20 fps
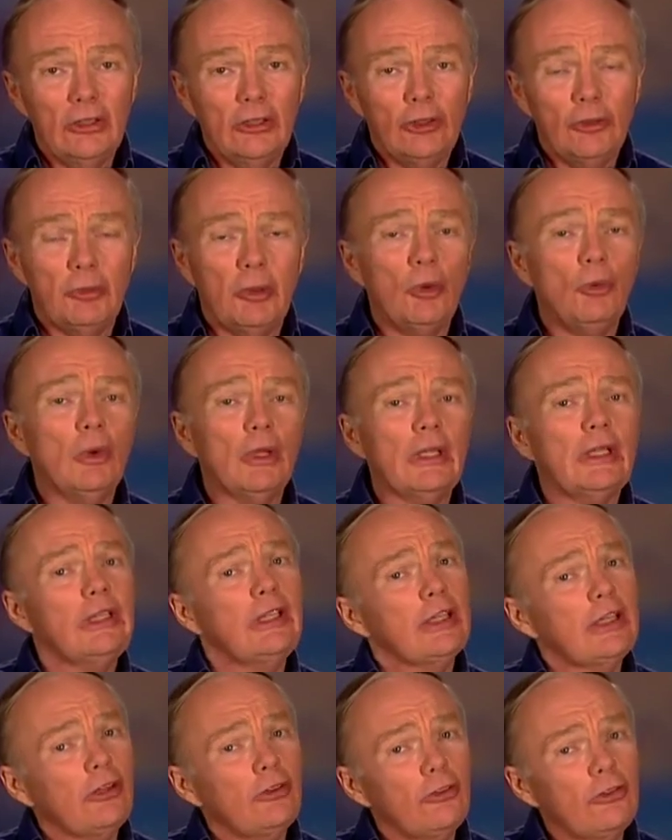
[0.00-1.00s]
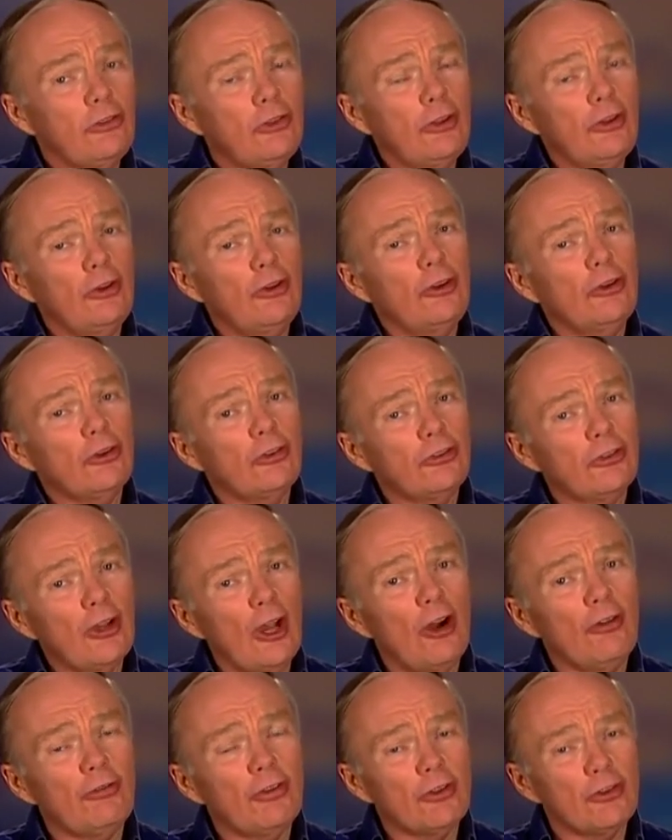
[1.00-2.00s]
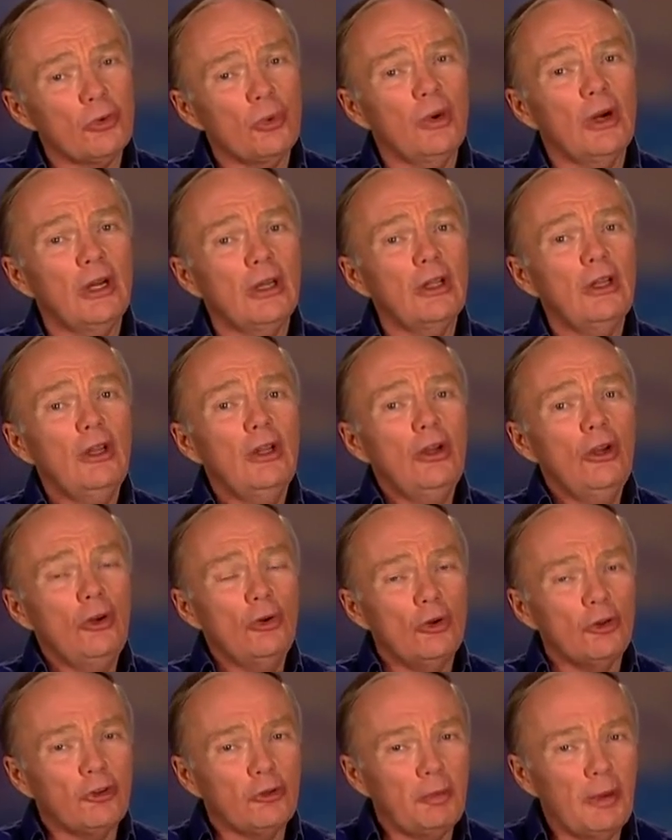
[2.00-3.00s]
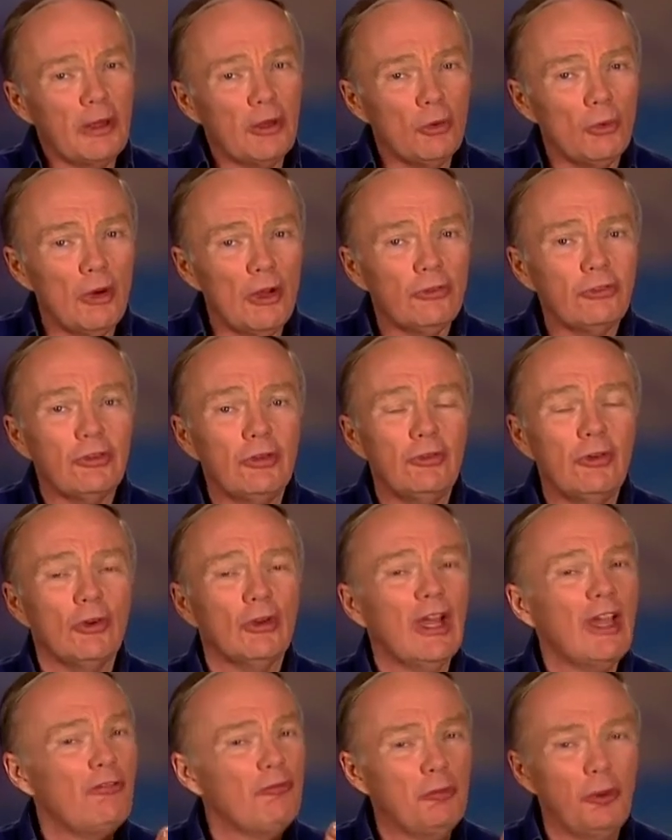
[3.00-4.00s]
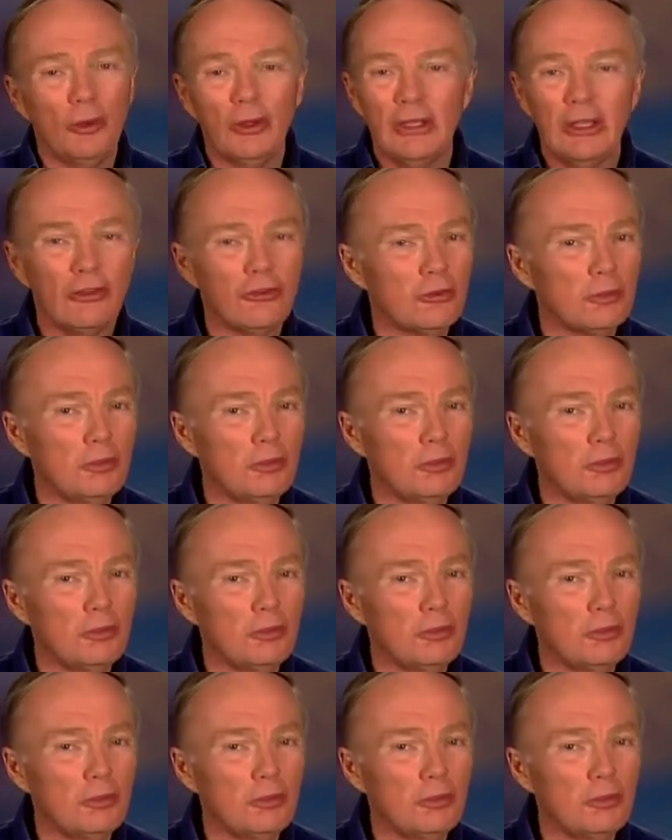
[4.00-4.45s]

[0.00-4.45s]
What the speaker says: You've been willing to consider yourself as one who would spend the rest of your life pulling as